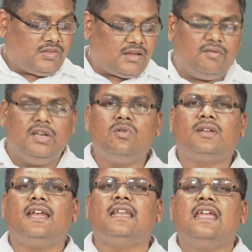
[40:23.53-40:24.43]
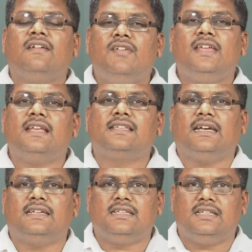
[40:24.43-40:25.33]
We looked at various
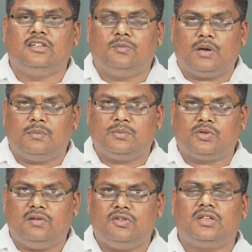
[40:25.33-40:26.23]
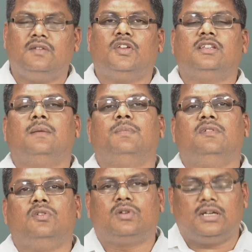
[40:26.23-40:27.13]
strategies and problem solution. For example, we
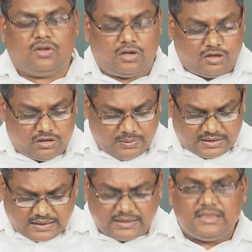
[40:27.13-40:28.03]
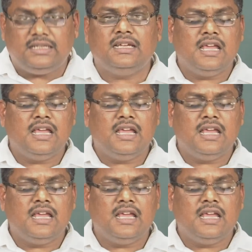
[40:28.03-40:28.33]
looked at the algorithmic strategy,